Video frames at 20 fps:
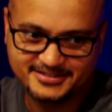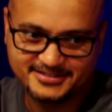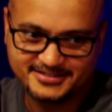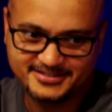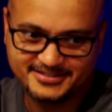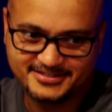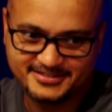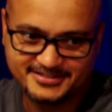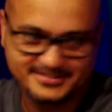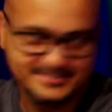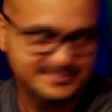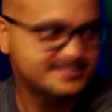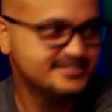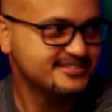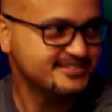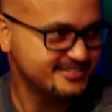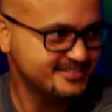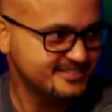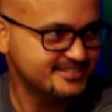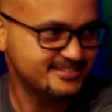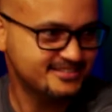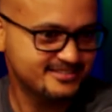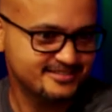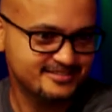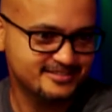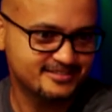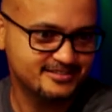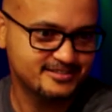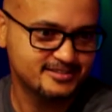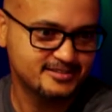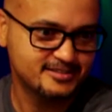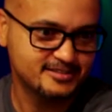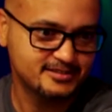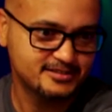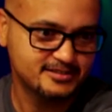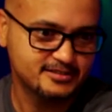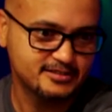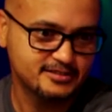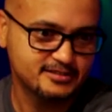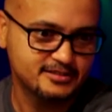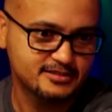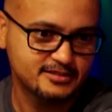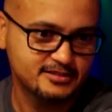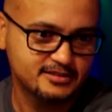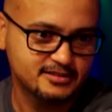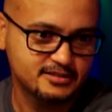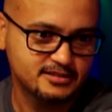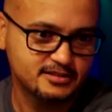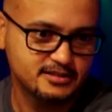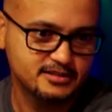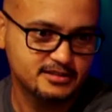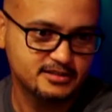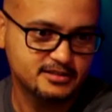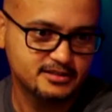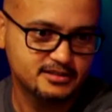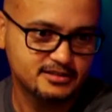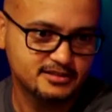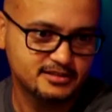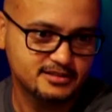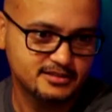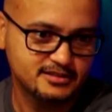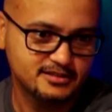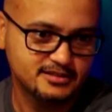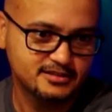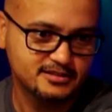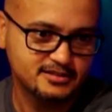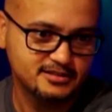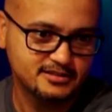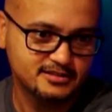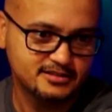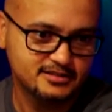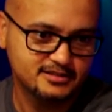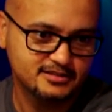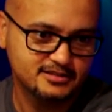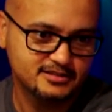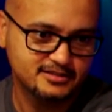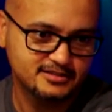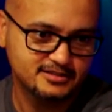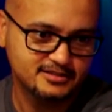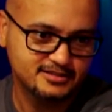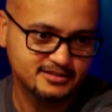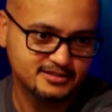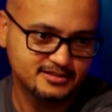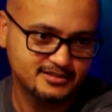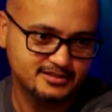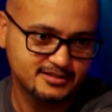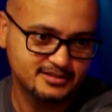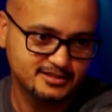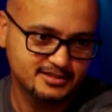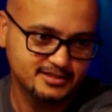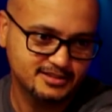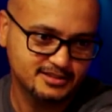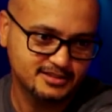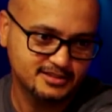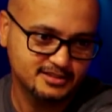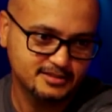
This person isn't speaking.